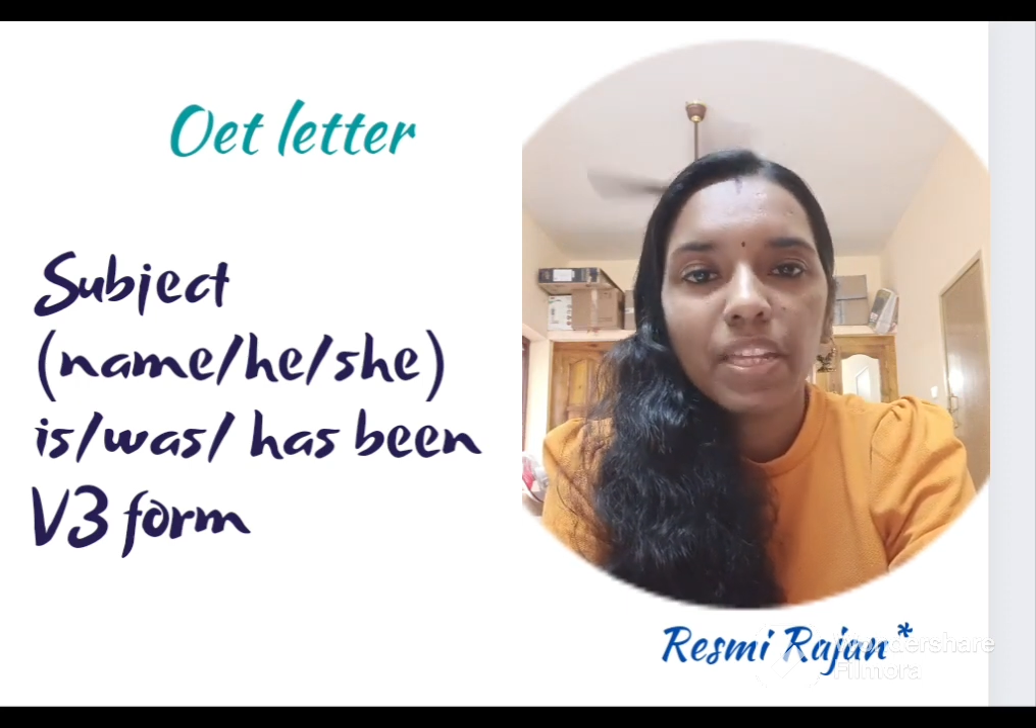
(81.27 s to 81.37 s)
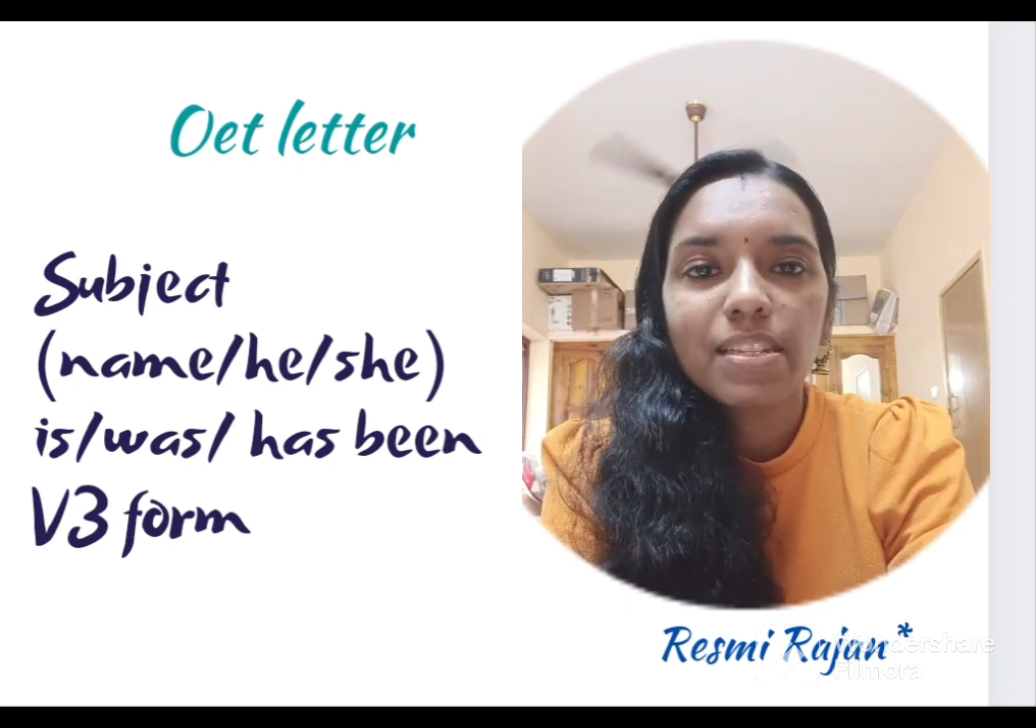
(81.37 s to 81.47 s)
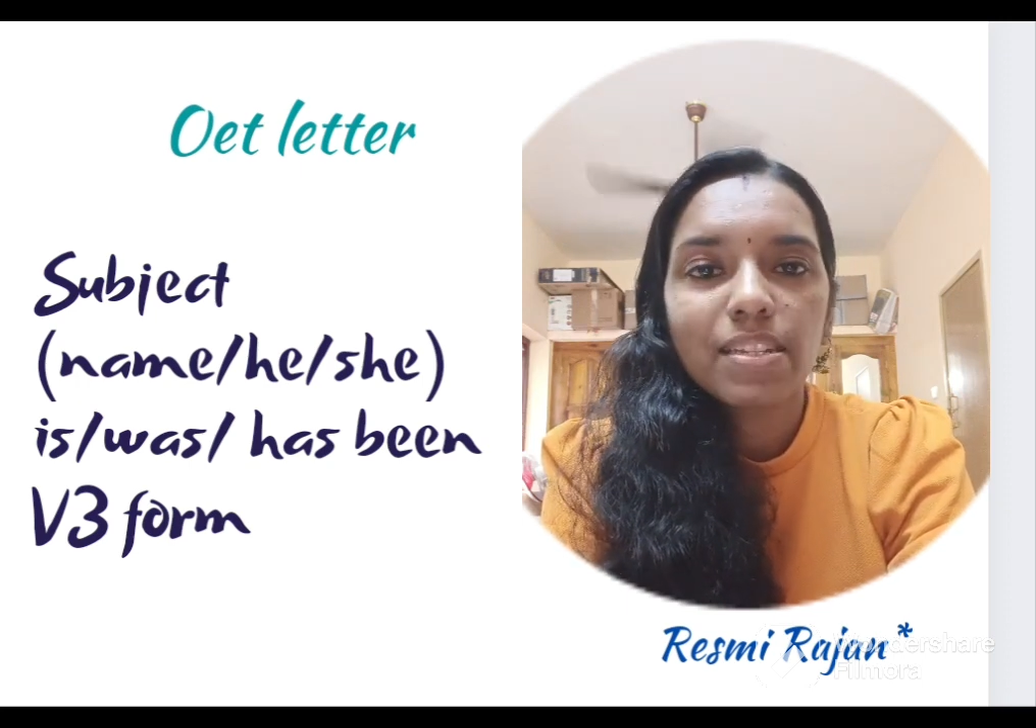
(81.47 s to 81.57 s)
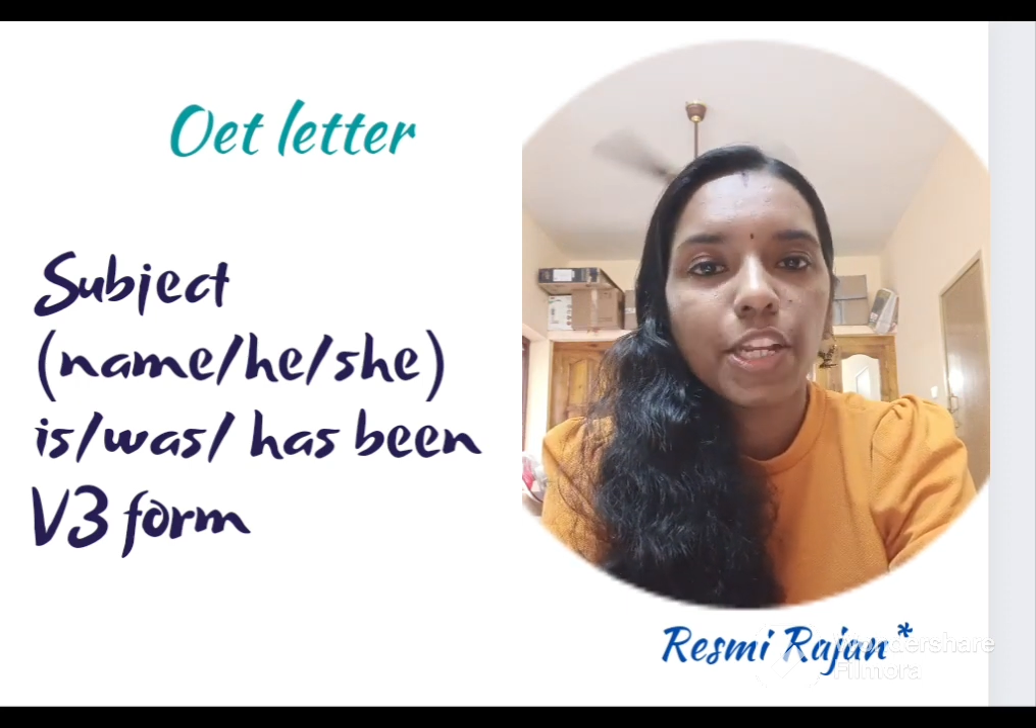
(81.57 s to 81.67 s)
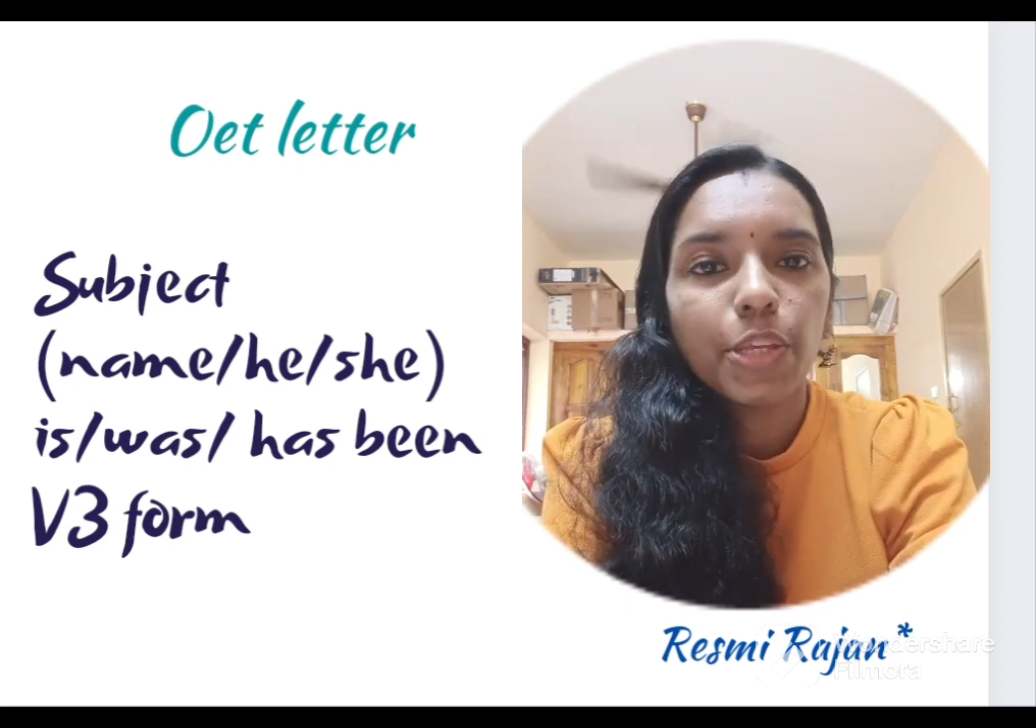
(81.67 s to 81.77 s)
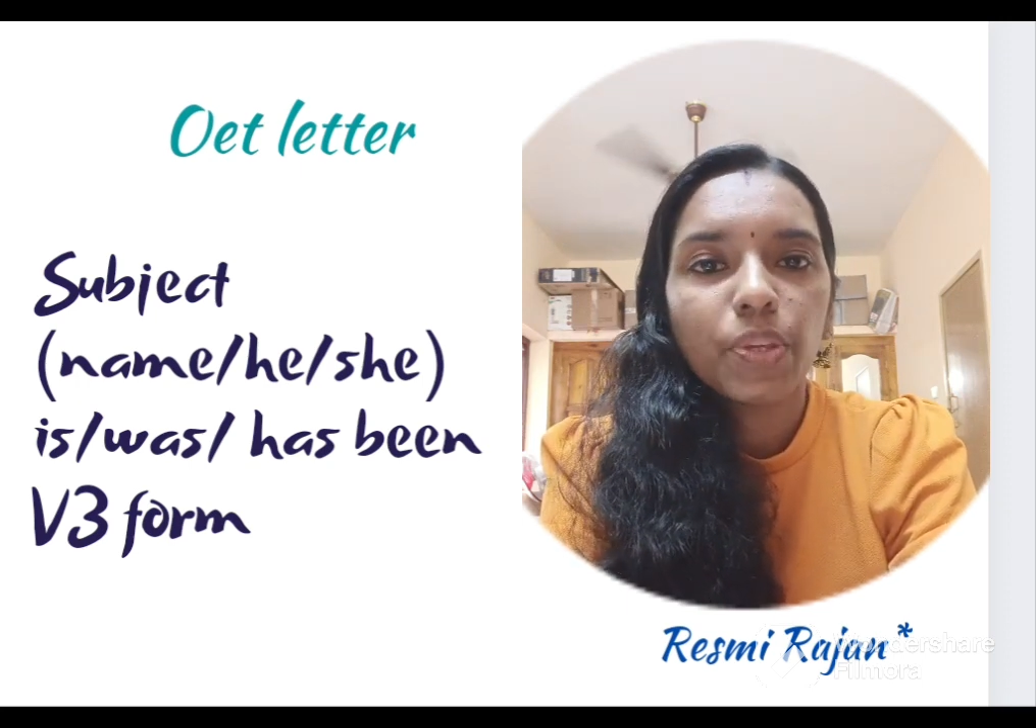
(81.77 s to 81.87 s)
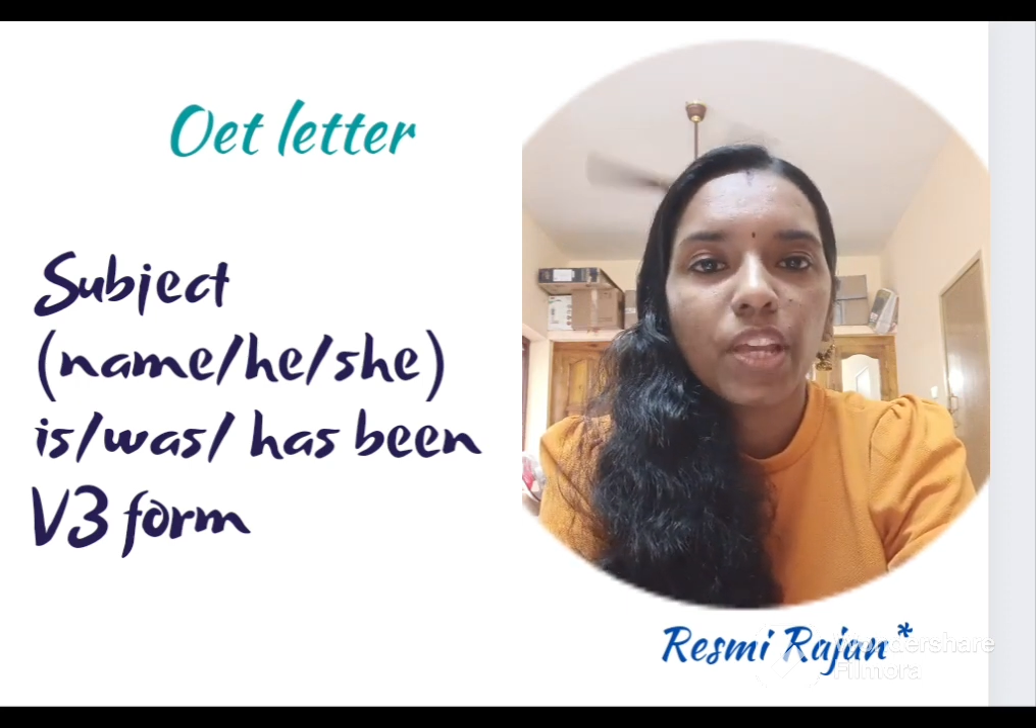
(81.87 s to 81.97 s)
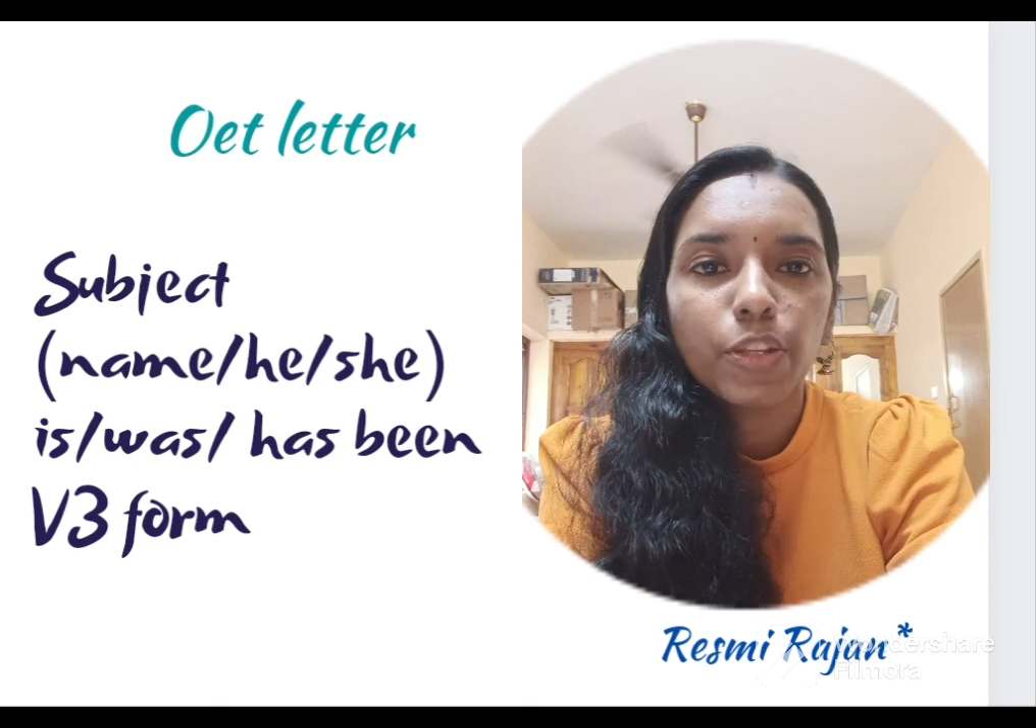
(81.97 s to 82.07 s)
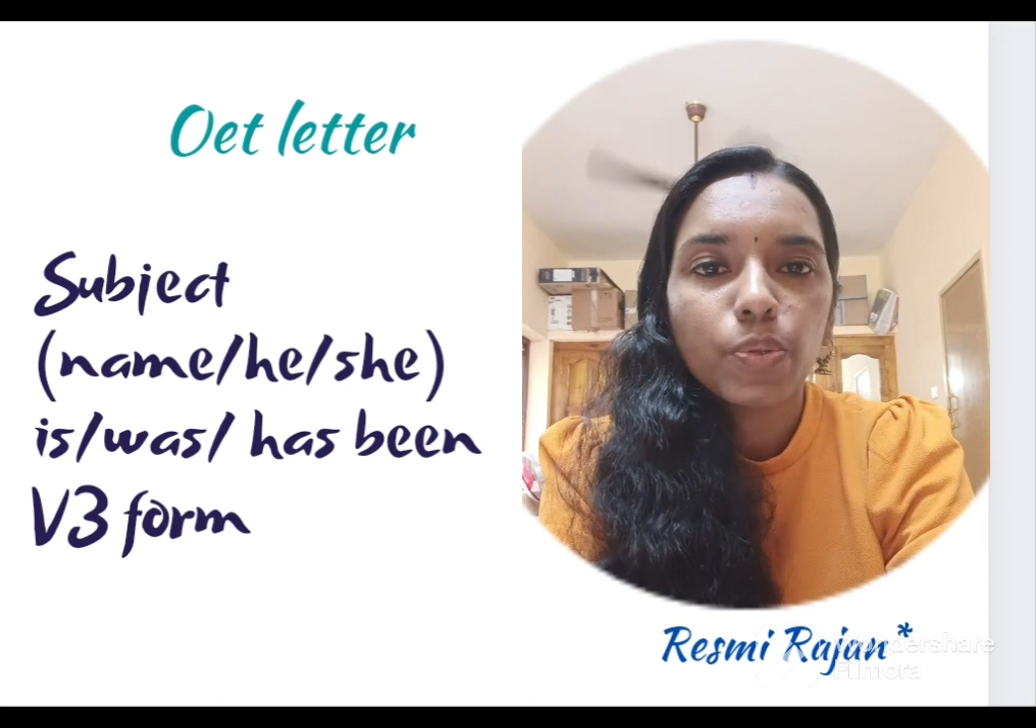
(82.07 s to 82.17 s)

Instead, you can